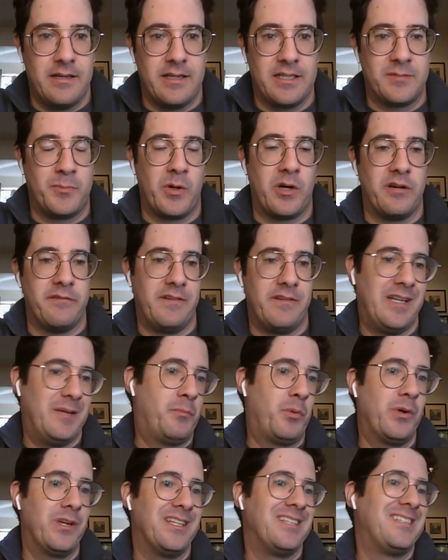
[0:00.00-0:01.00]
as part of a
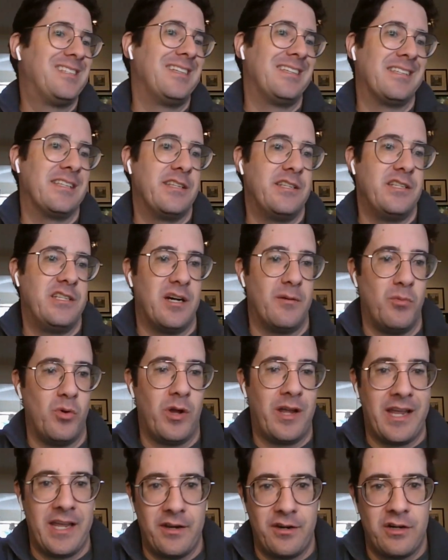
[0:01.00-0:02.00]
preseason
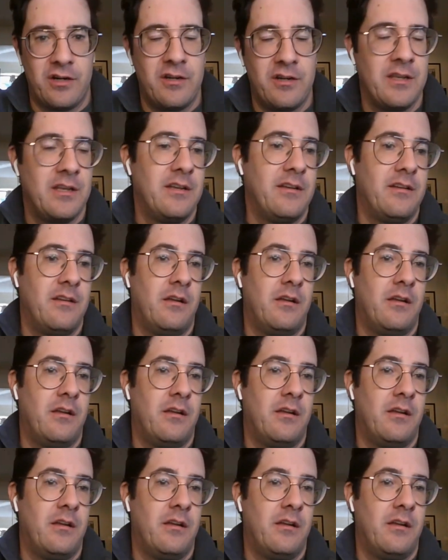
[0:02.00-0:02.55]
doubleheader